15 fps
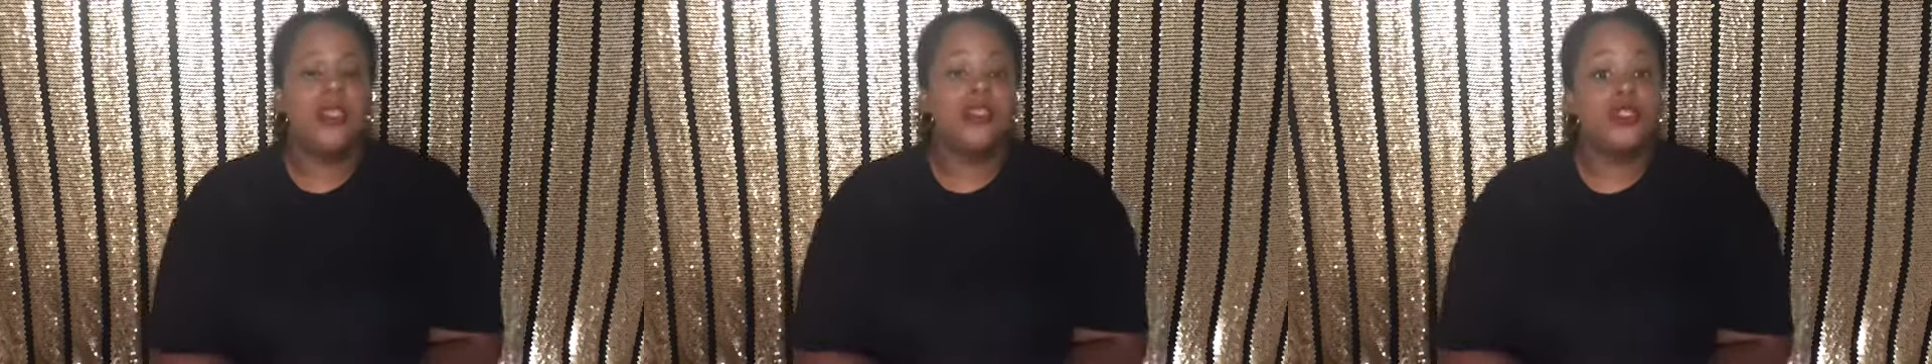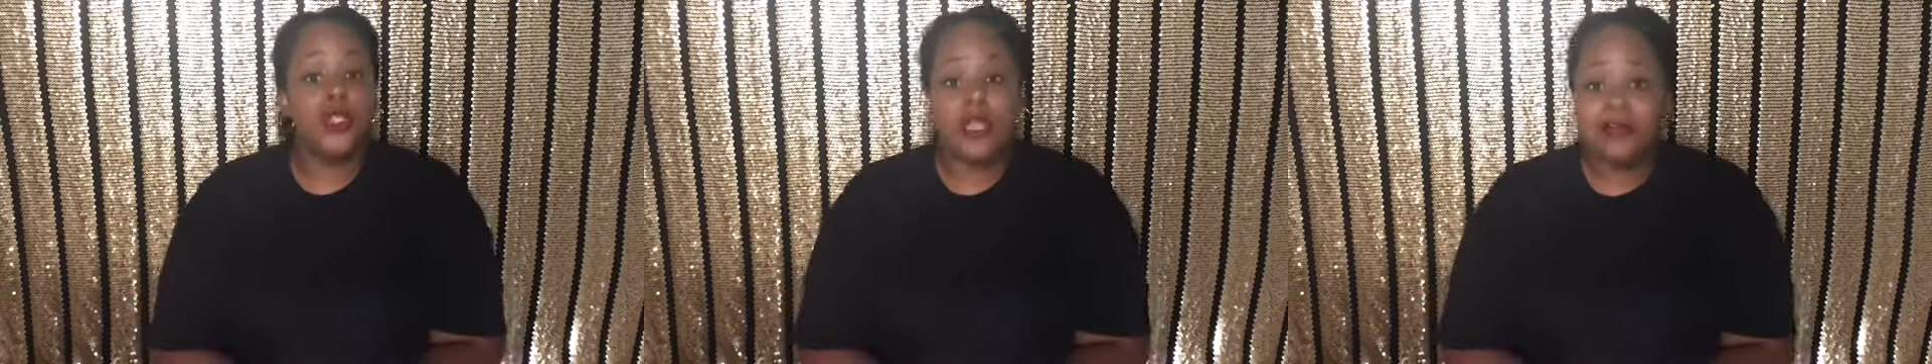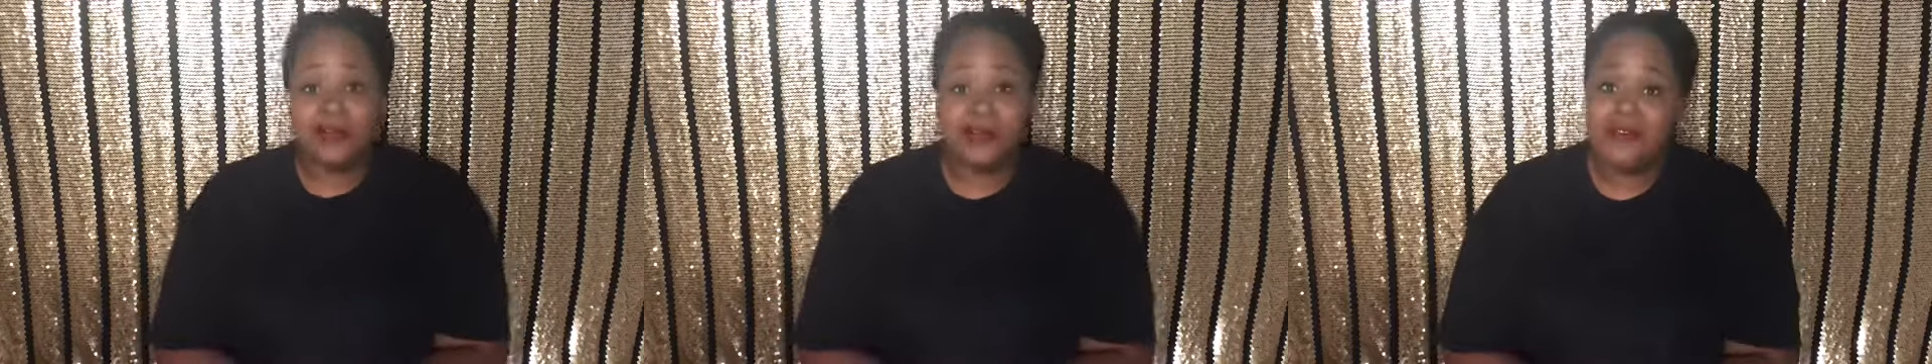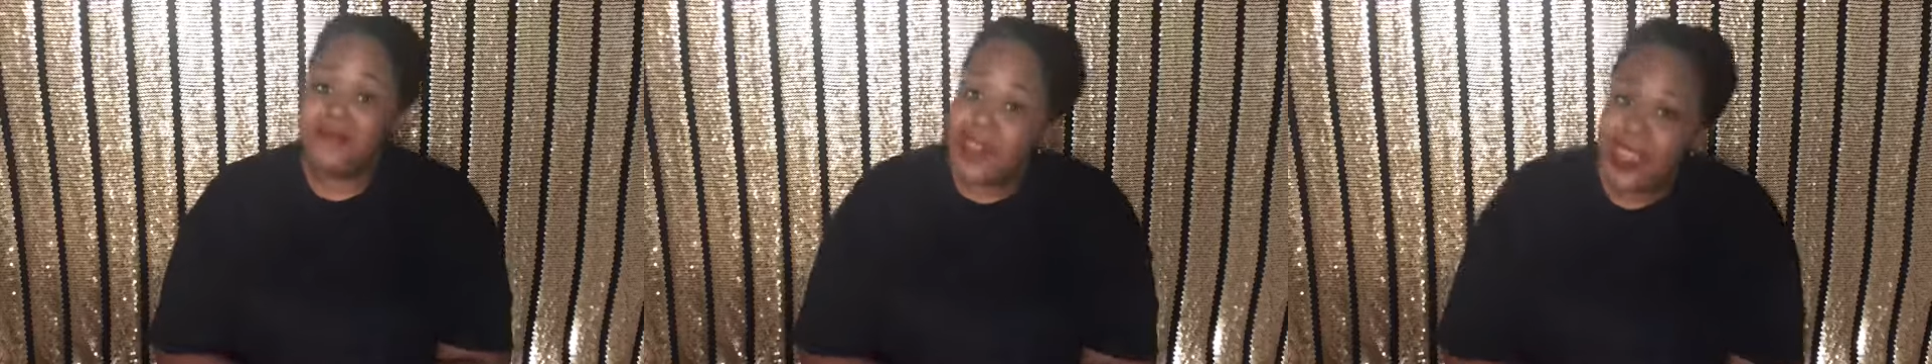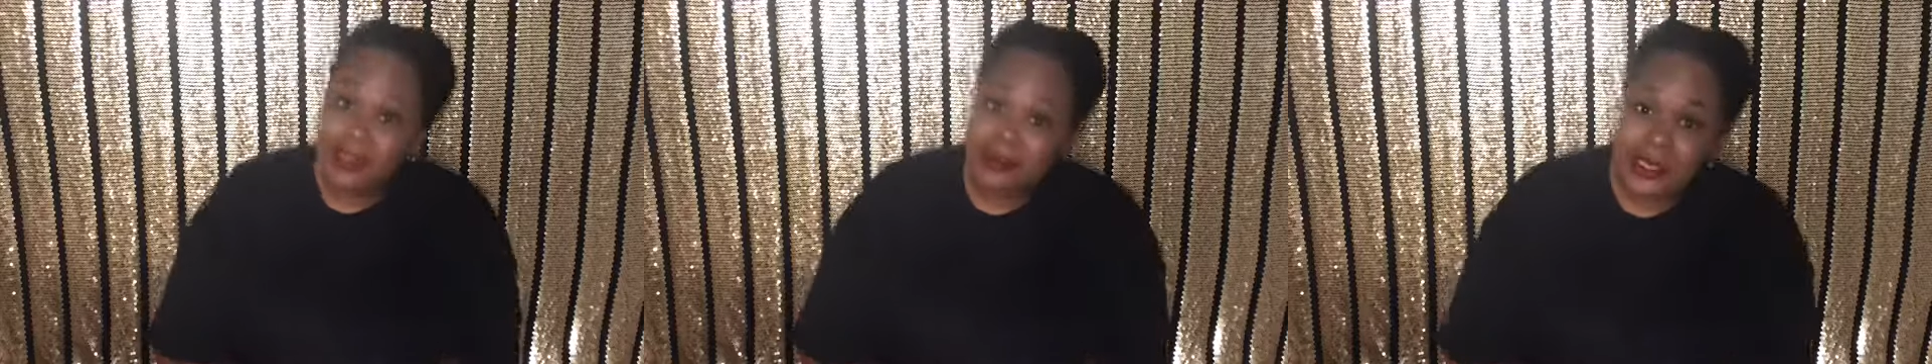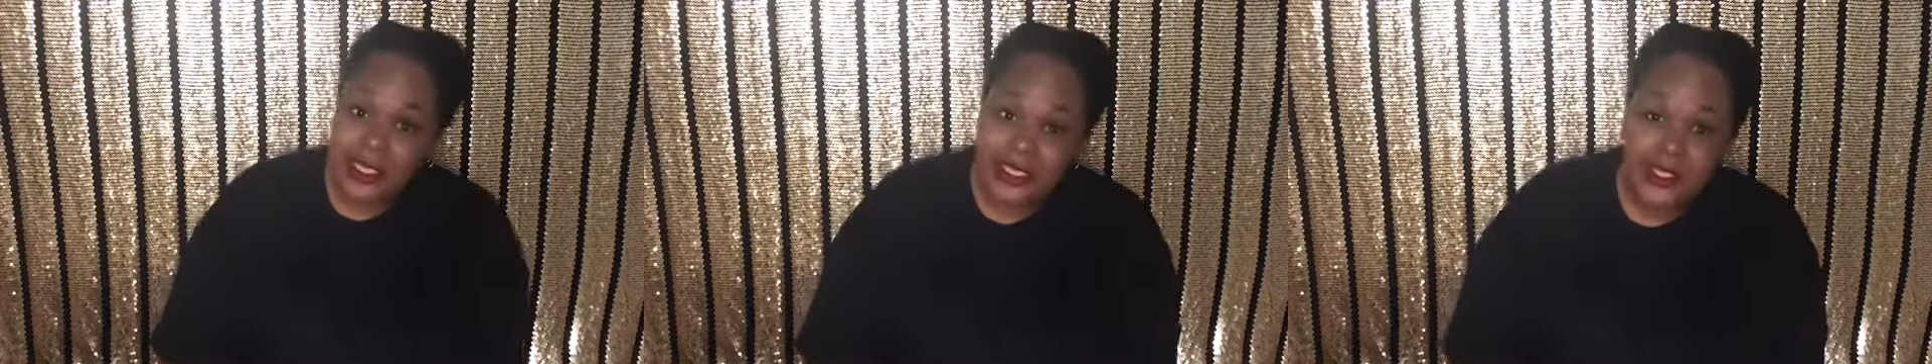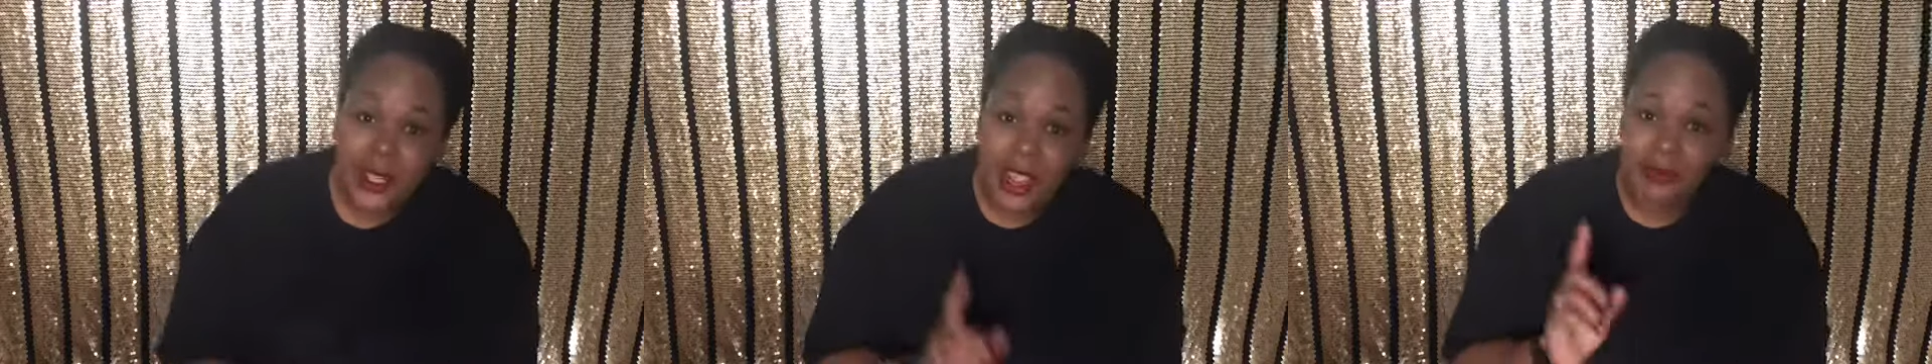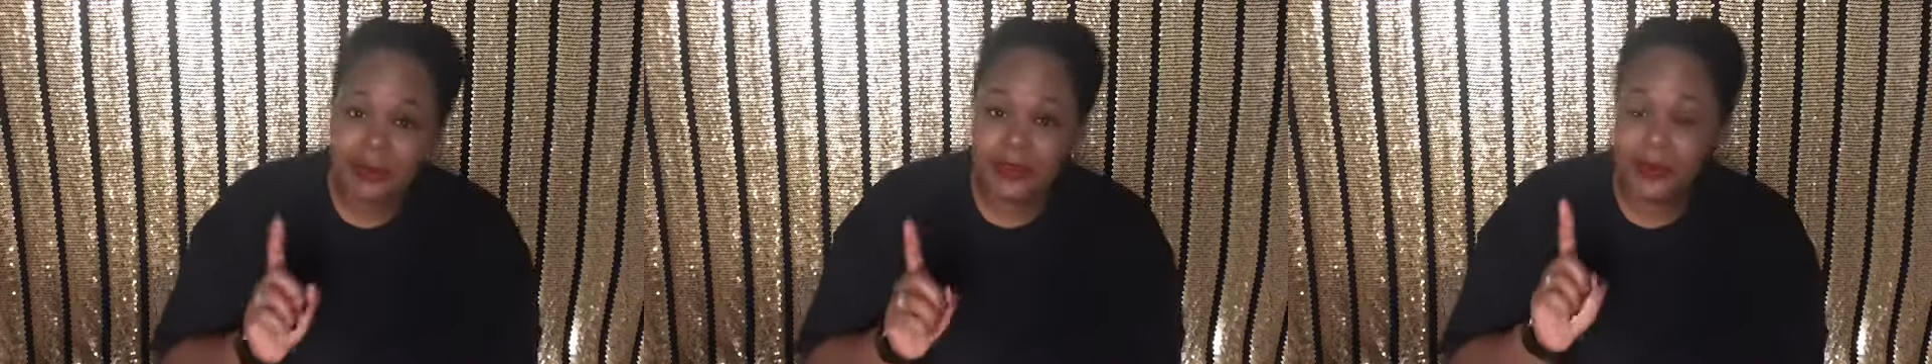Traveling with family,
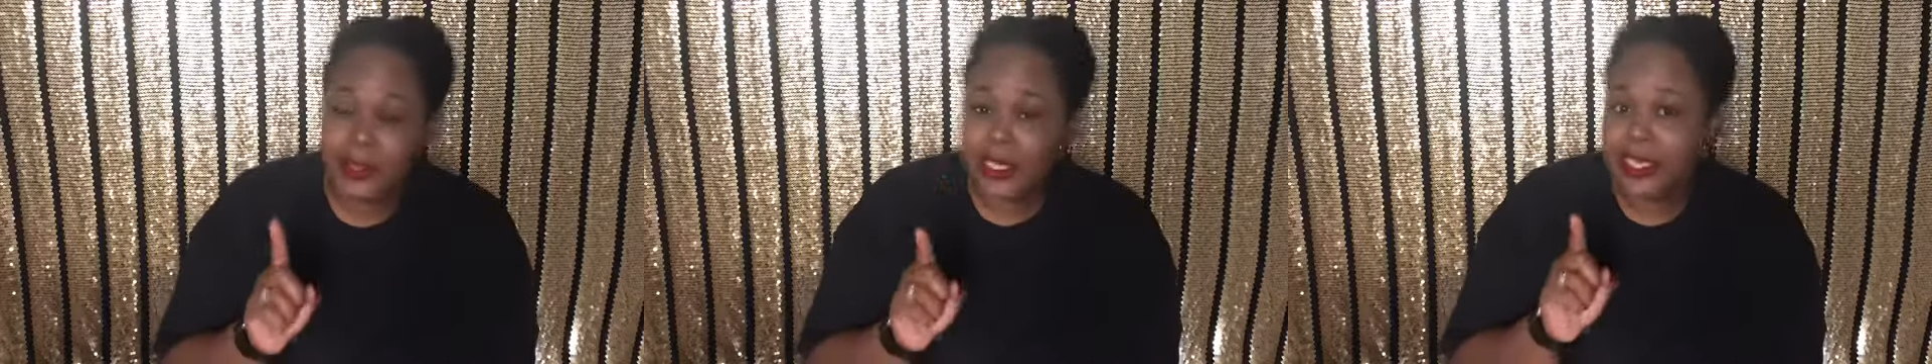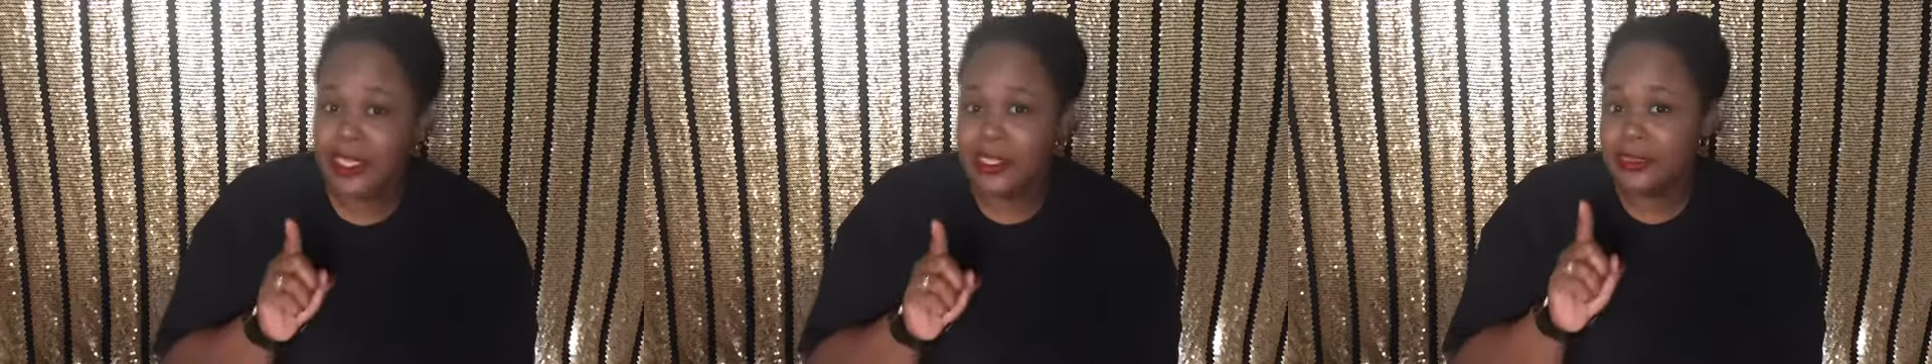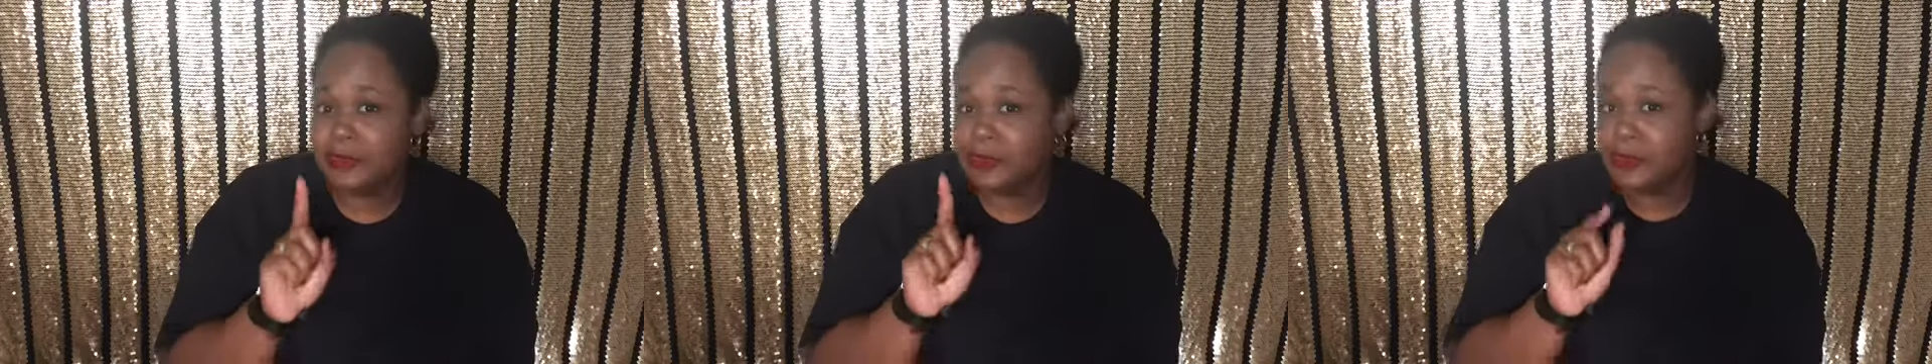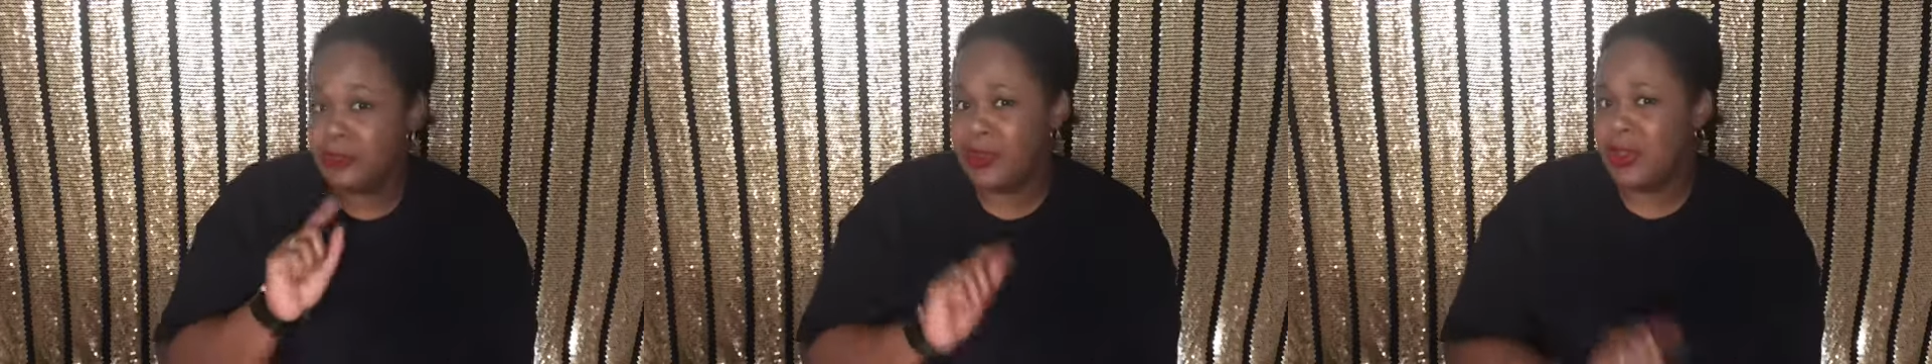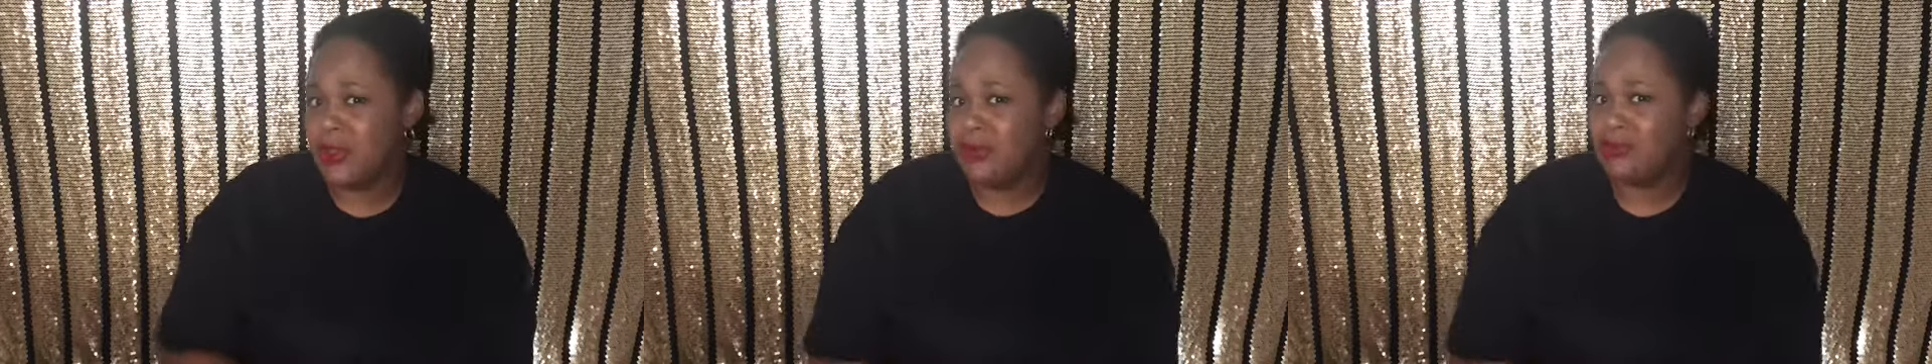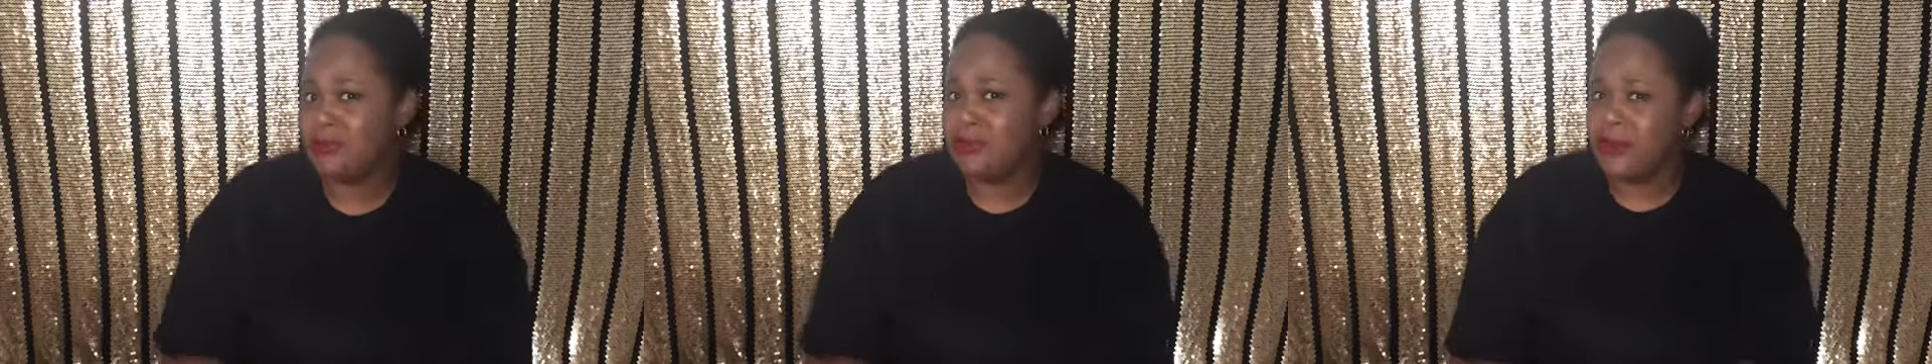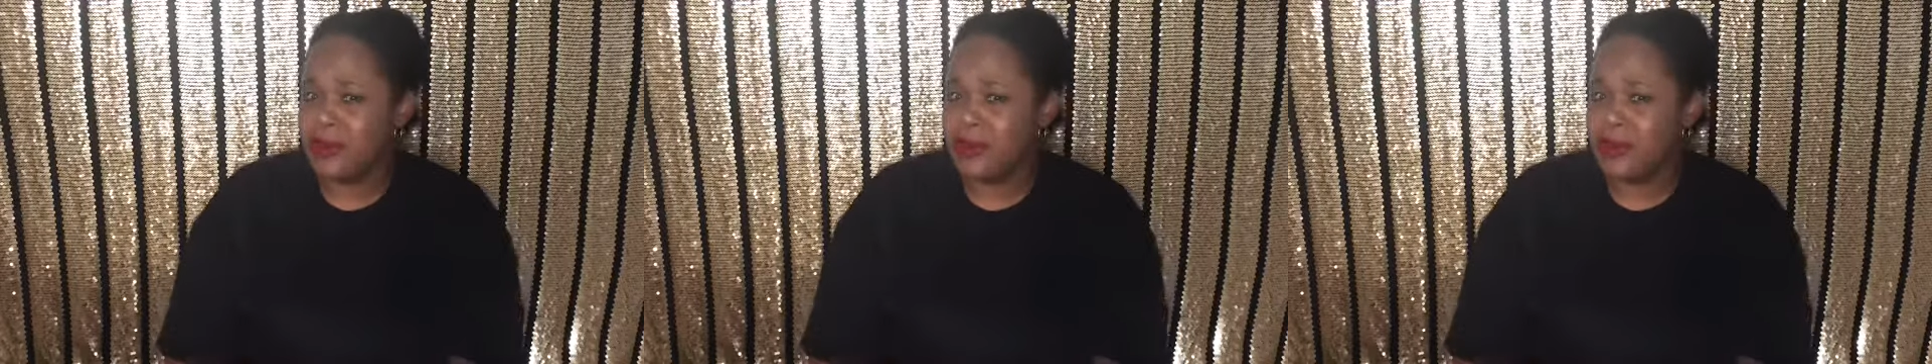traveling with kids, you know,